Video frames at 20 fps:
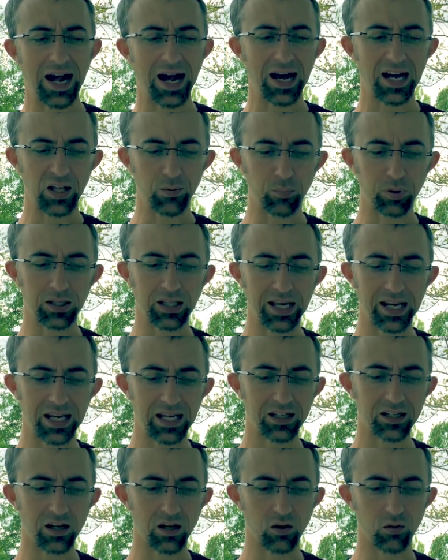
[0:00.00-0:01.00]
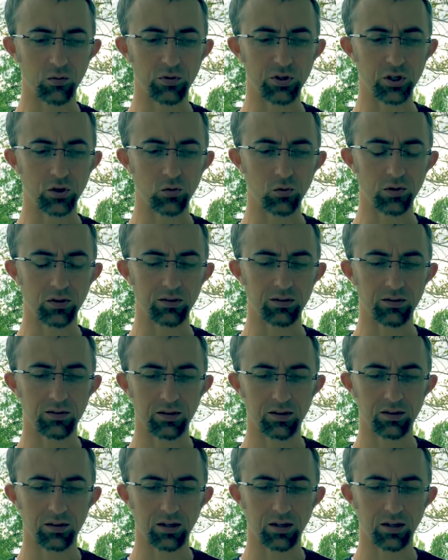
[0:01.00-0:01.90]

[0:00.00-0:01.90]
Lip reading: I had planned on doing